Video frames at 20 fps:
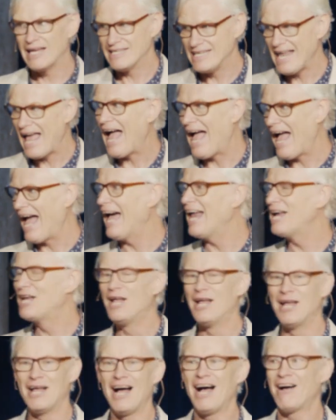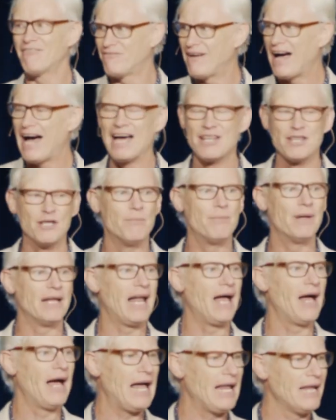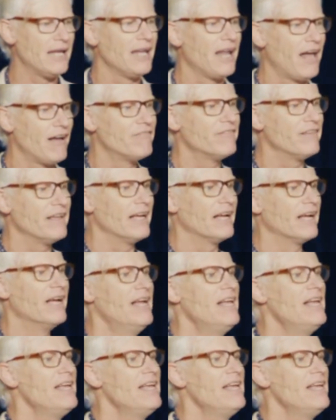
dad, a father, but a loving,